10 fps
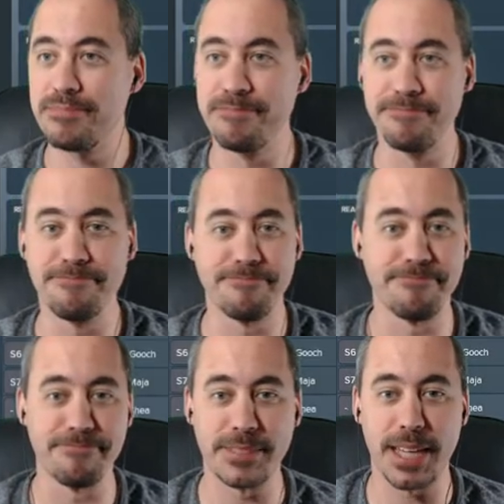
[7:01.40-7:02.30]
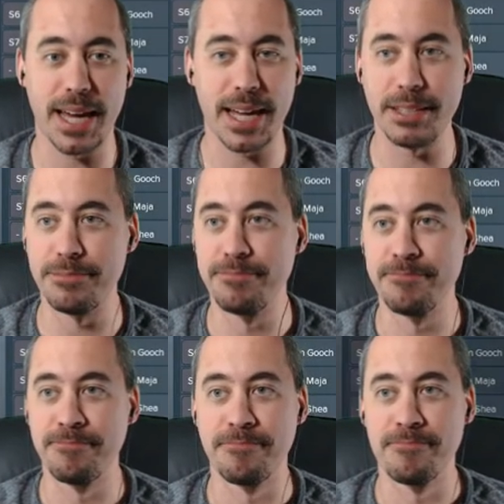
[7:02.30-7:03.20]
Mm, okay.
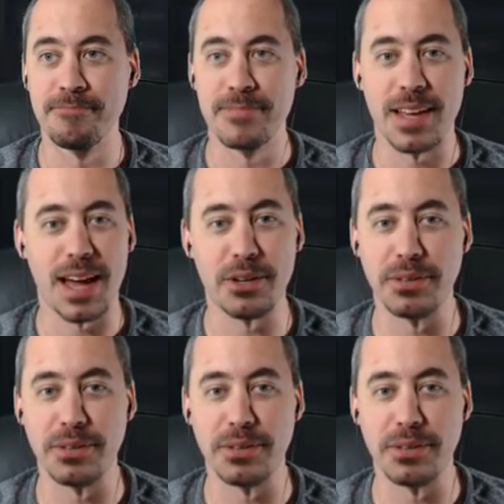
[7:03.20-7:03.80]
I don't